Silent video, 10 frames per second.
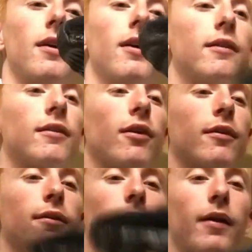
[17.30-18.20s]
it's uh,
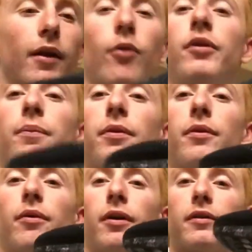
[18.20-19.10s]
held up pretty
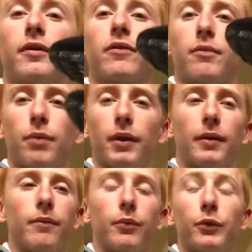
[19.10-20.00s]
well except for the
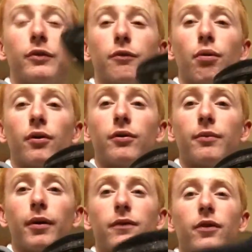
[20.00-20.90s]
paint, but which is partially
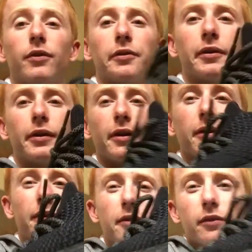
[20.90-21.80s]
my fault. We'll get to that
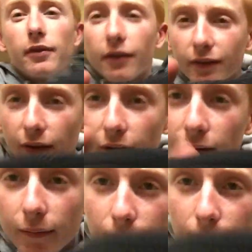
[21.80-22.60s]
in a second.